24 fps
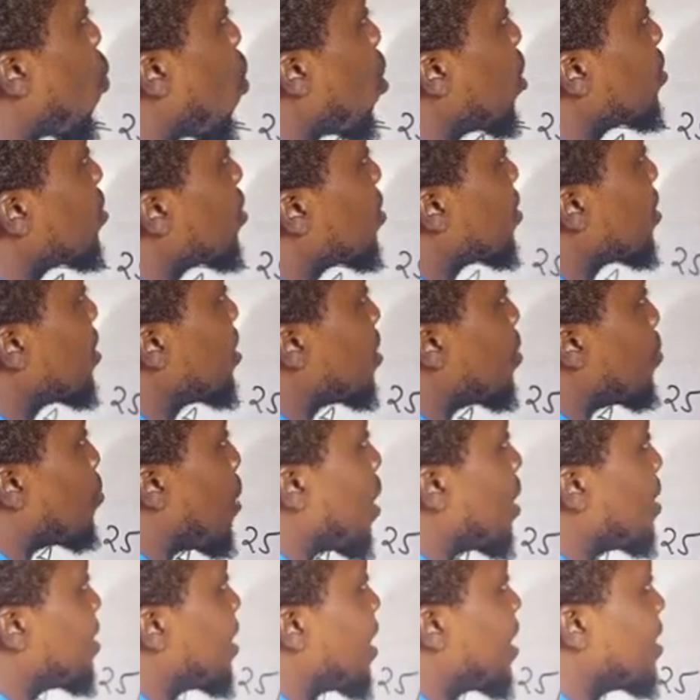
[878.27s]
quantity
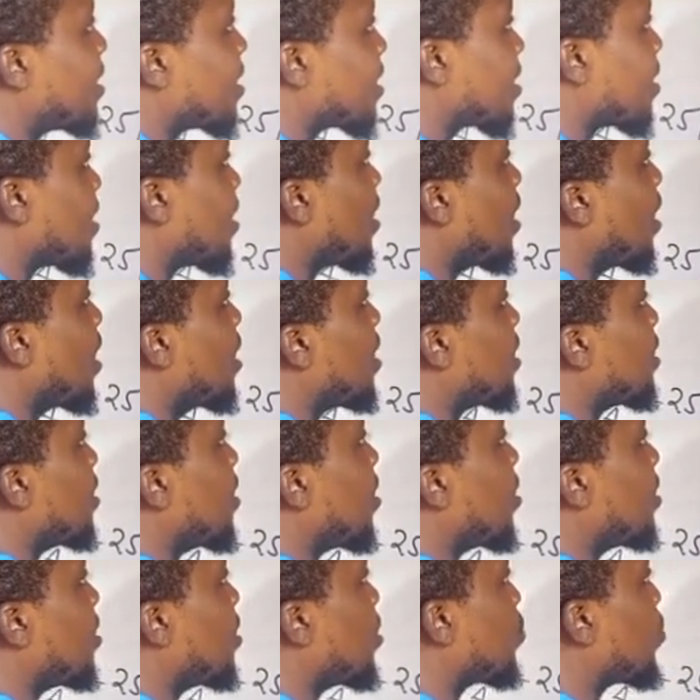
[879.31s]
demanded
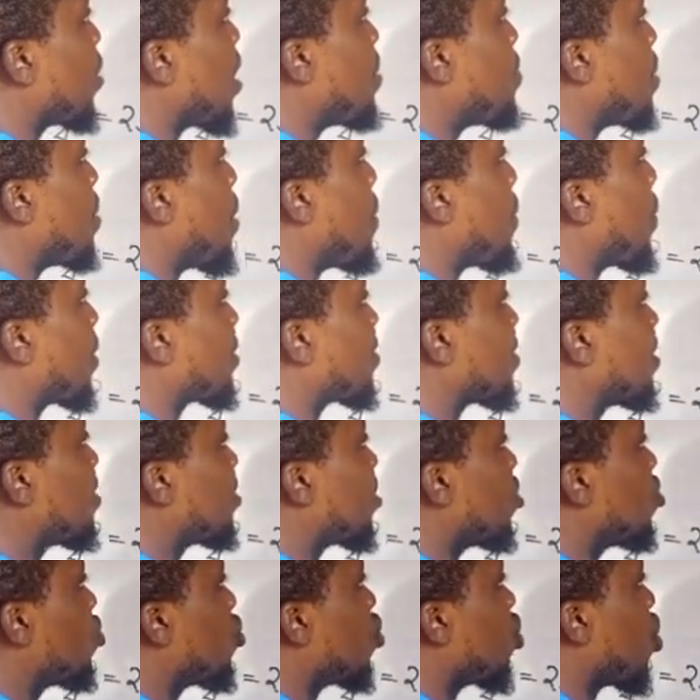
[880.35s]
divided by
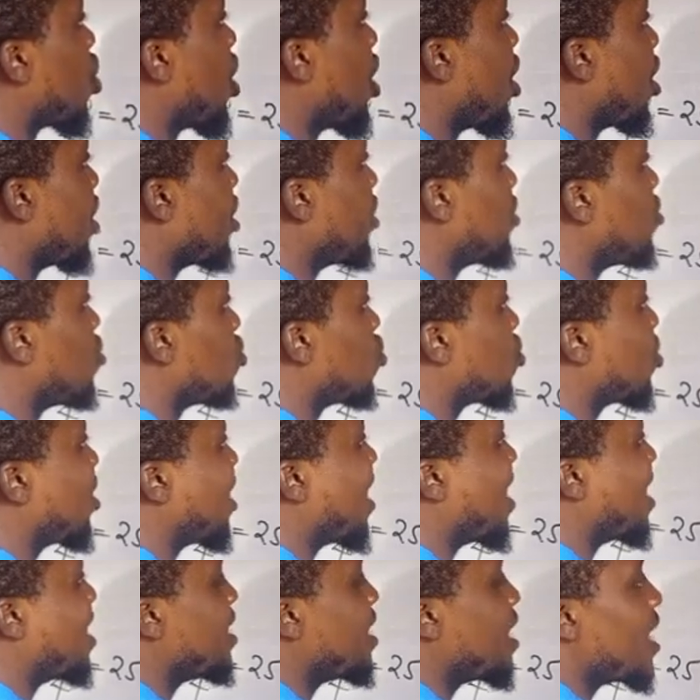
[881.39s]
percentage
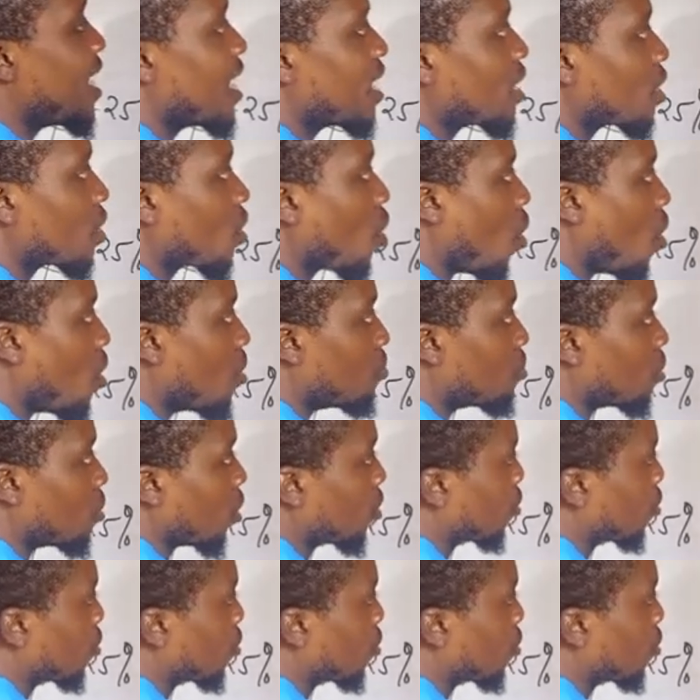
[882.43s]
change in income,